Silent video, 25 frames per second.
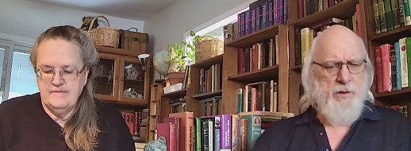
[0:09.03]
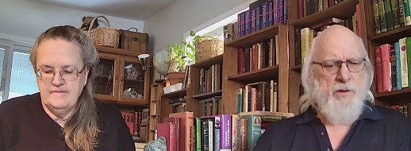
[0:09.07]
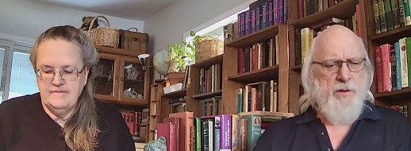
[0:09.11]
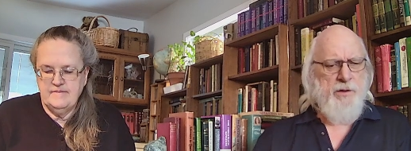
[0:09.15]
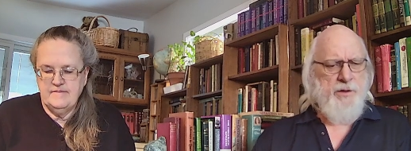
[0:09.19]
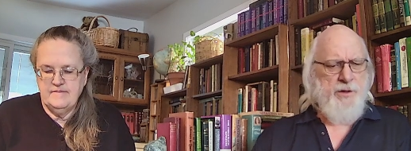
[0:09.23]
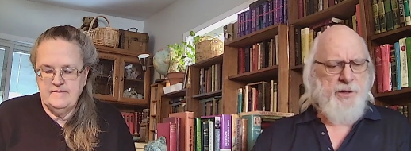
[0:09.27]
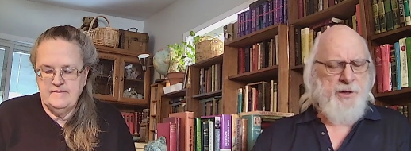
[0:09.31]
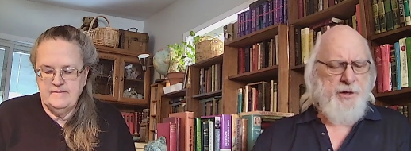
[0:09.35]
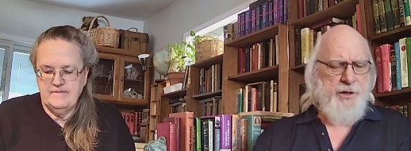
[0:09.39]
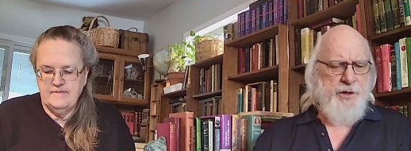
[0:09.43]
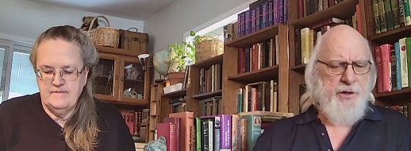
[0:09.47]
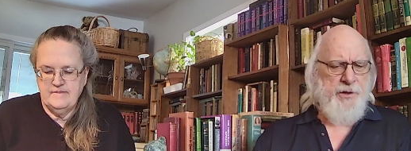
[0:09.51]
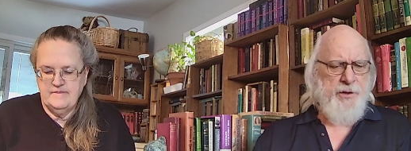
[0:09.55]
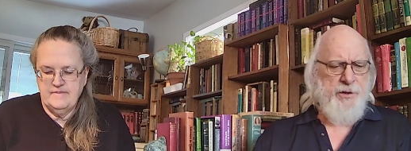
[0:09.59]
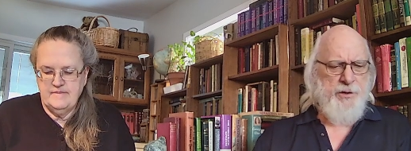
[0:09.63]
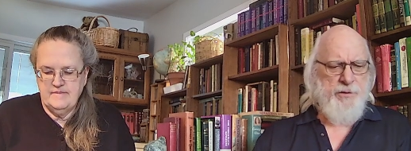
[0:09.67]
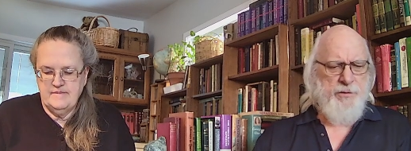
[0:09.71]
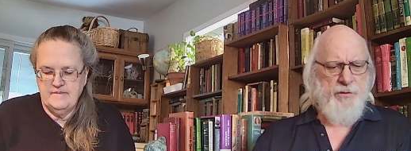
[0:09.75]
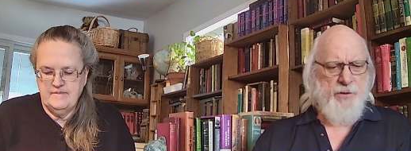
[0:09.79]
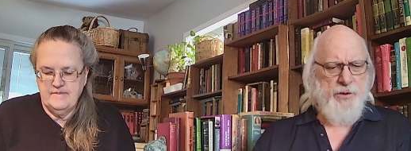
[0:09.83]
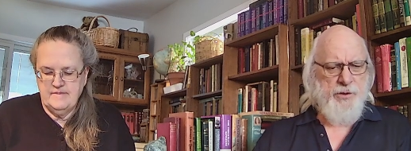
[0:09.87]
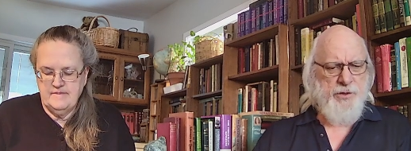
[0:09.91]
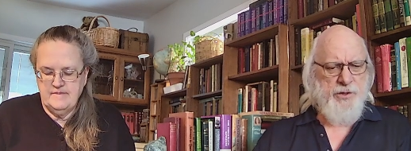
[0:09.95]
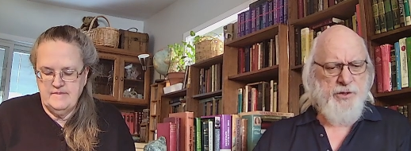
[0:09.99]
Speaker 1: And the
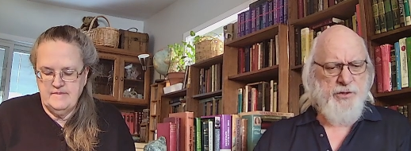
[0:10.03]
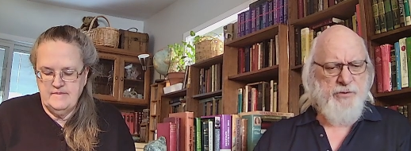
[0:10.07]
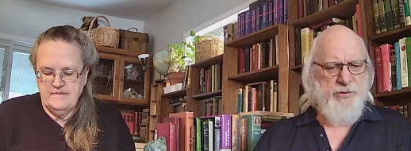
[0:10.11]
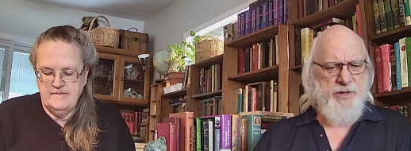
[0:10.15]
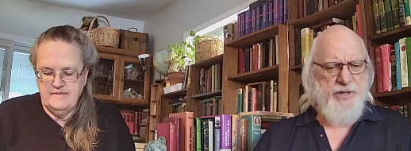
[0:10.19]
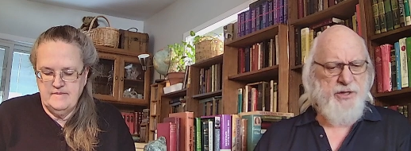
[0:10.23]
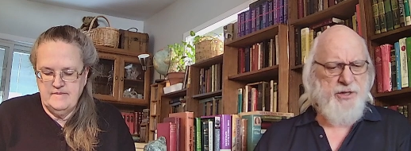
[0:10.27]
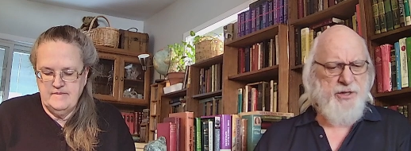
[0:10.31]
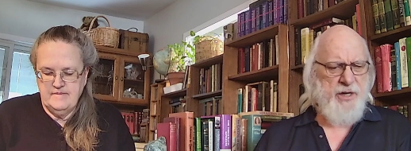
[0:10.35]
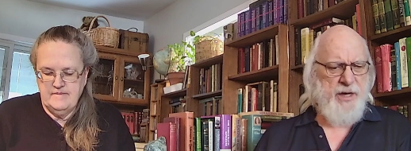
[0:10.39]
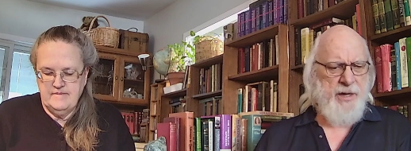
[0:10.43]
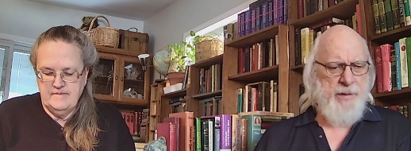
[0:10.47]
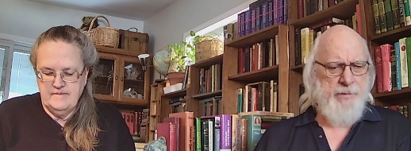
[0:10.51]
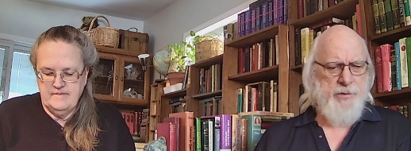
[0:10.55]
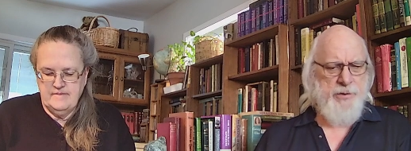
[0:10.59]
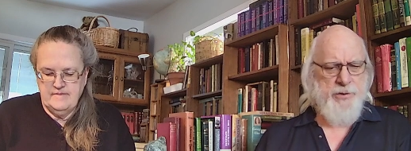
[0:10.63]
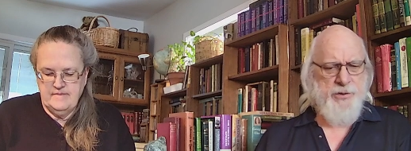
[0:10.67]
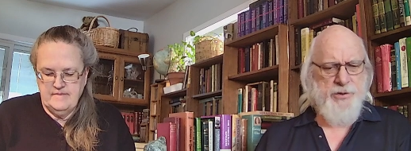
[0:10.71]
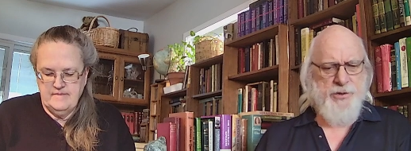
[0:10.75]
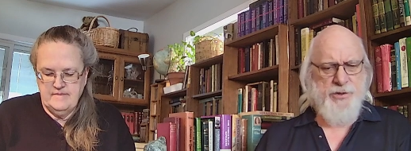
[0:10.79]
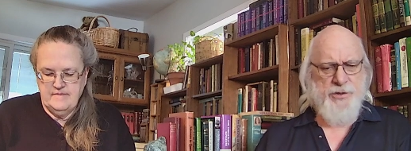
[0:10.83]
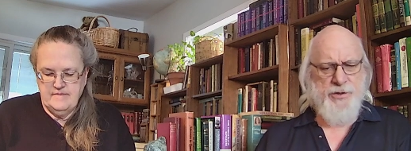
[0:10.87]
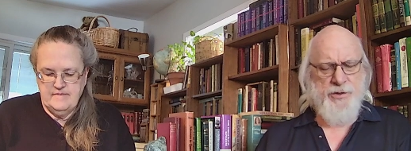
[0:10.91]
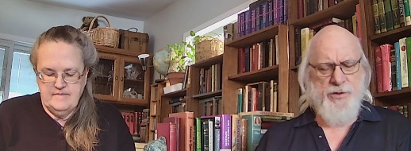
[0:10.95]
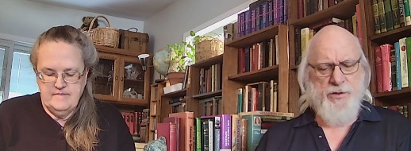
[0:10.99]
first three
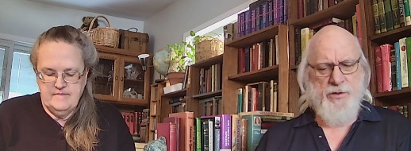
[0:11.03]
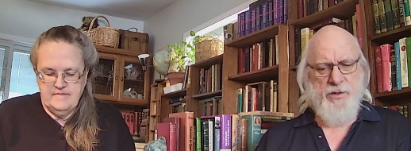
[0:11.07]
chapters,